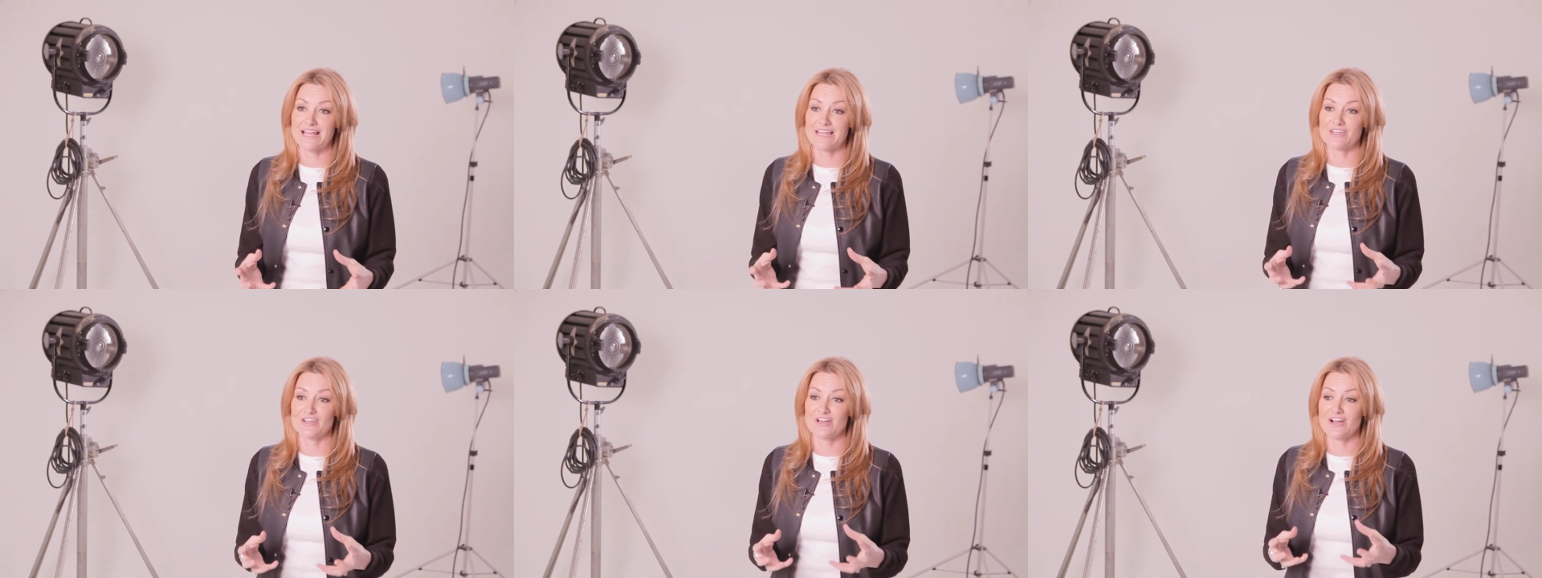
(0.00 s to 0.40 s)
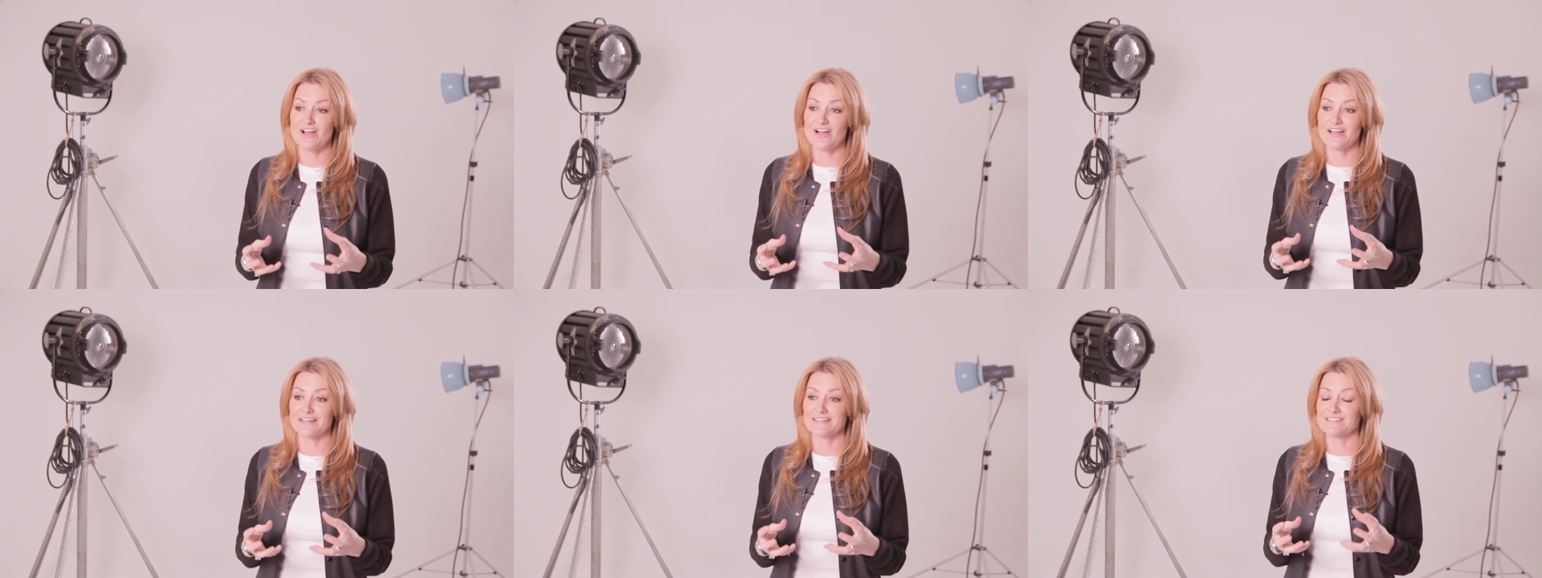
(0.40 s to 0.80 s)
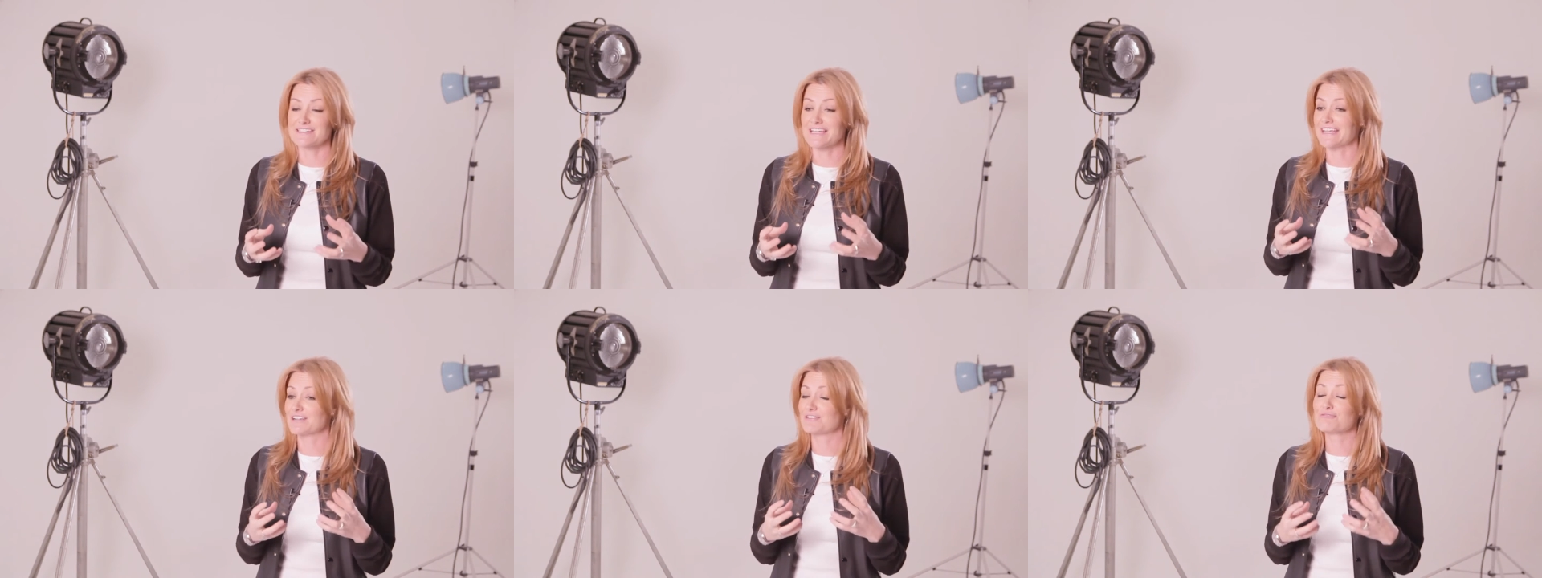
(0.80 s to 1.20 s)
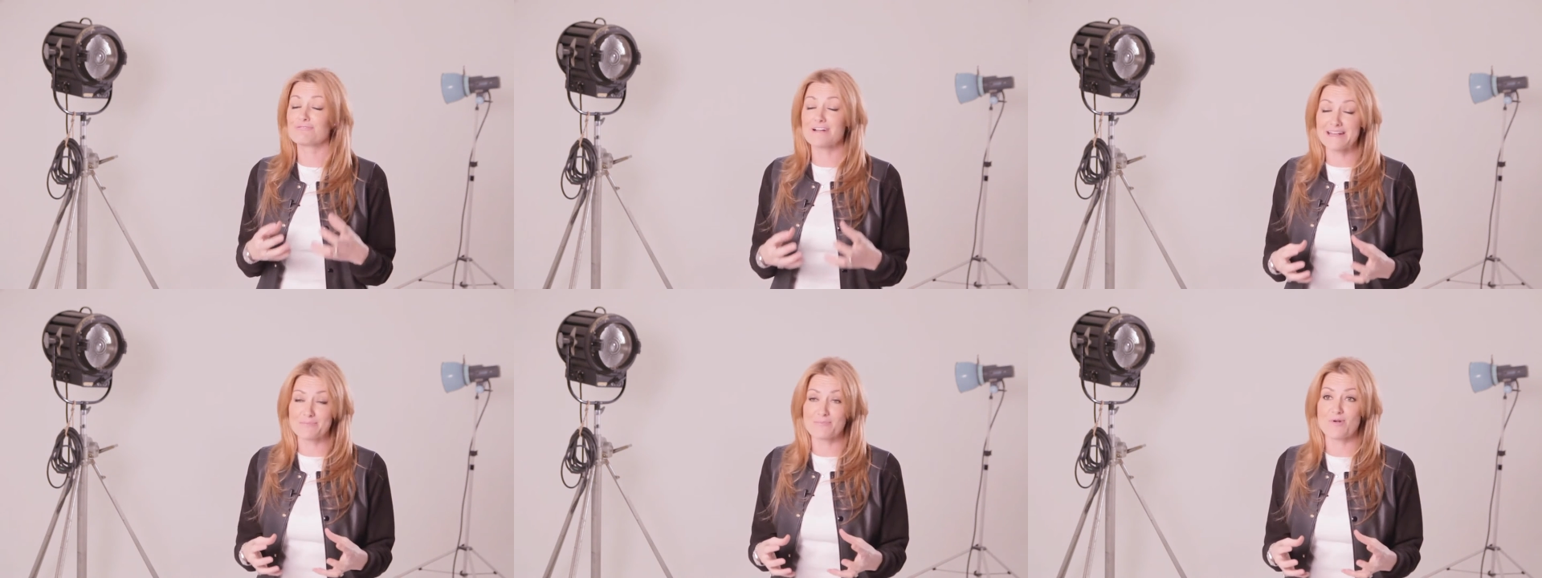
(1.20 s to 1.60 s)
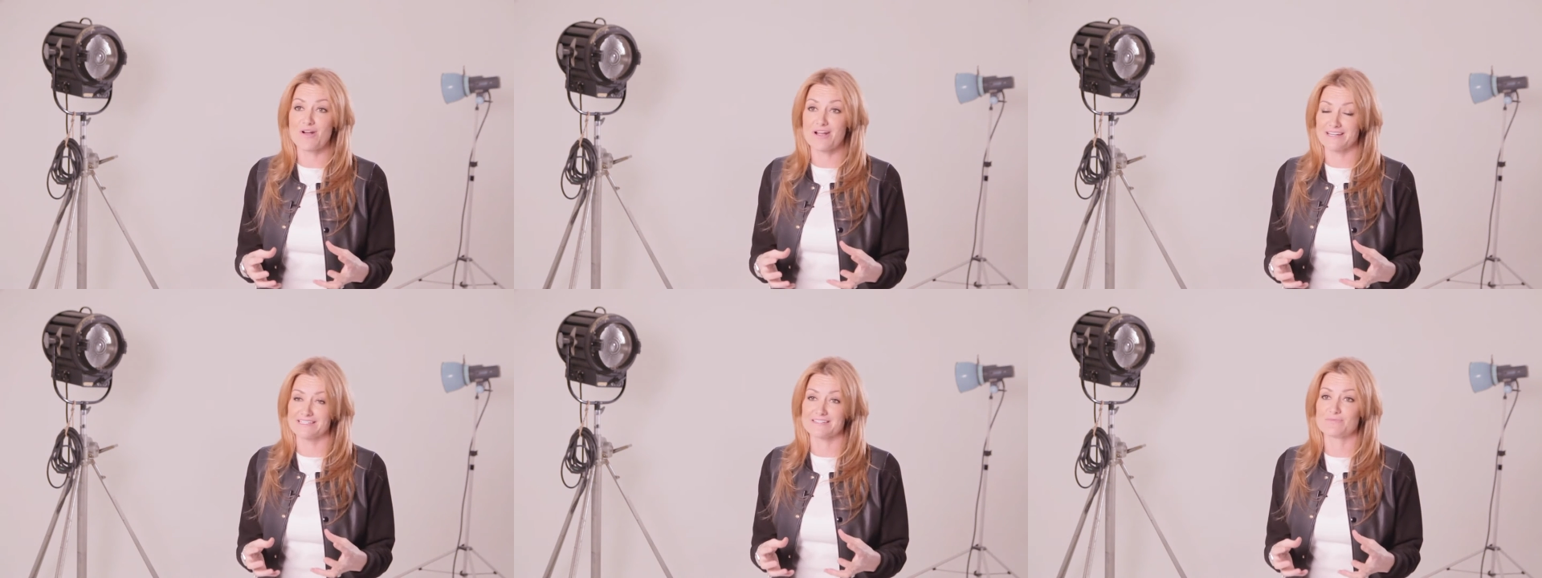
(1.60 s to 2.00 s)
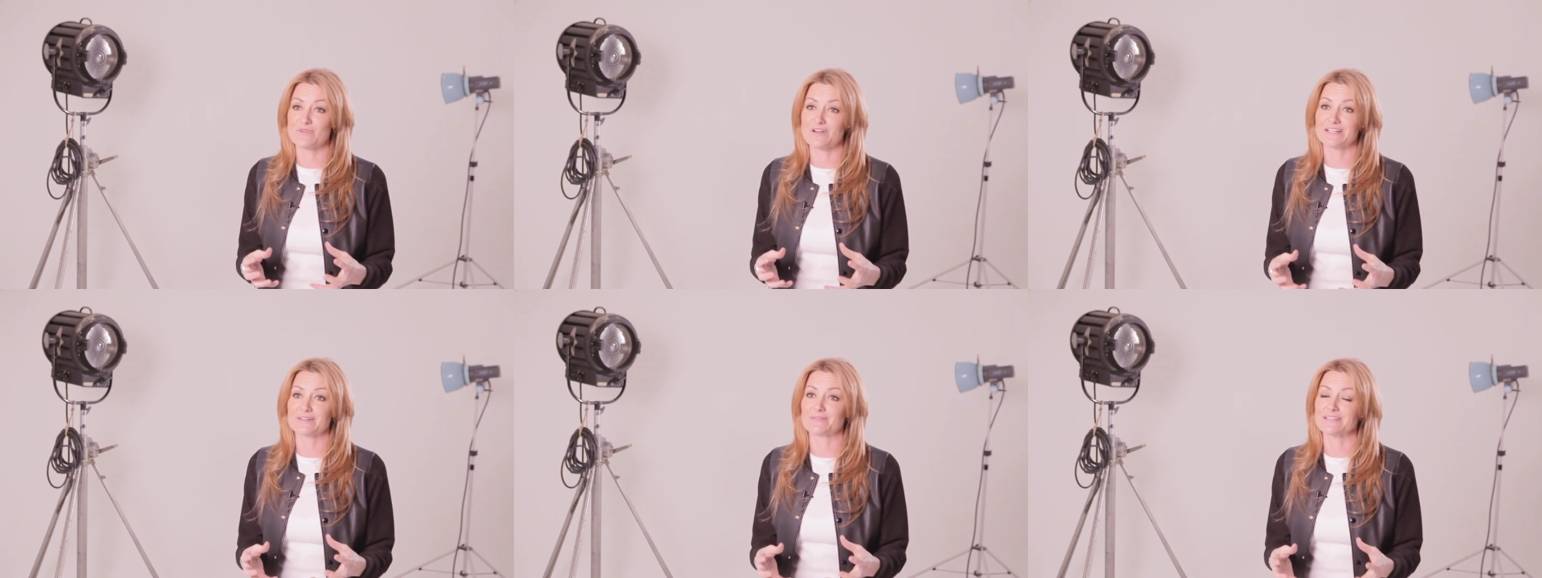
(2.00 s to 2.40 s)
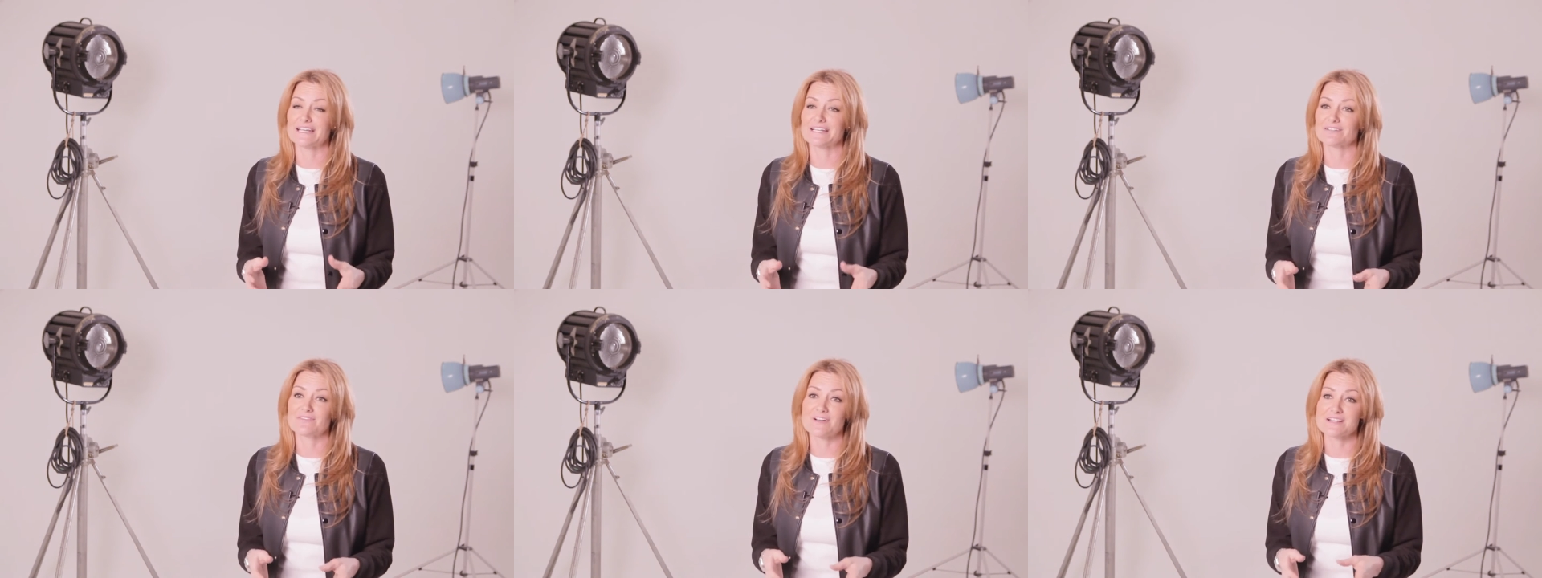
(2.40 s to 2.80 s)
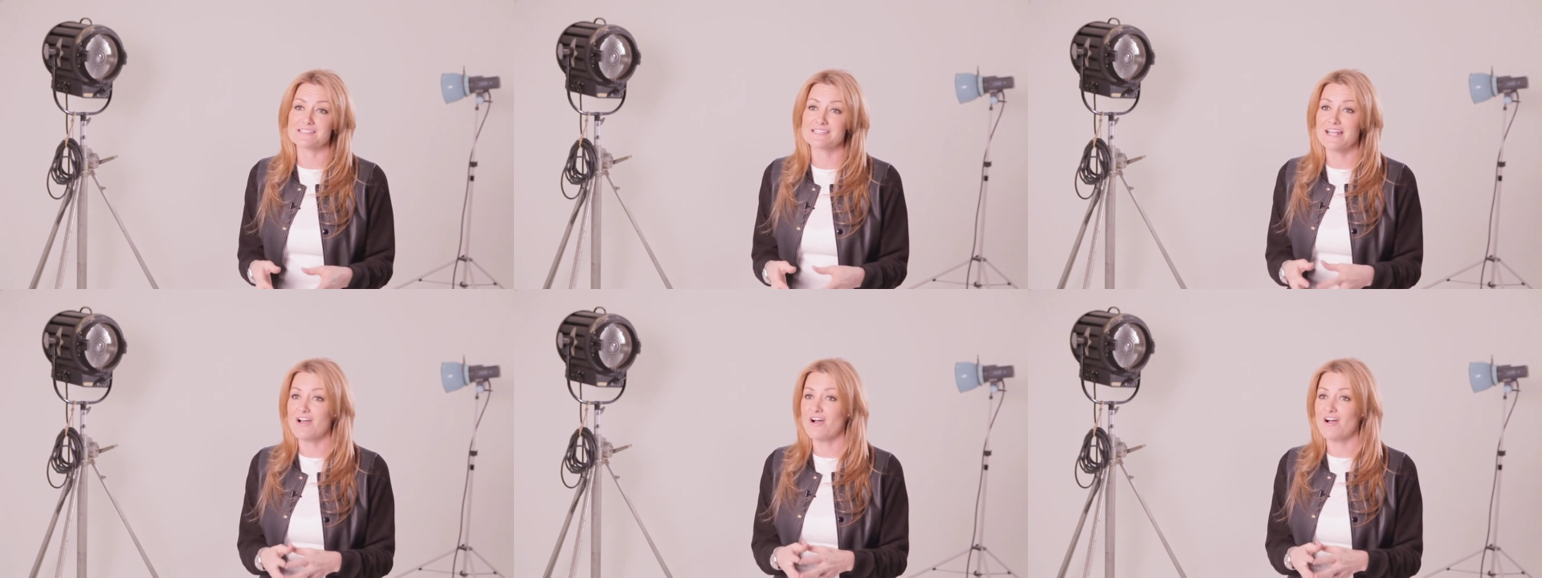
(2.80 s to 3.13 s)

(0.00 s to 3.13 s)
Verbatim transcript: and I take great pride in working with Edelweiss.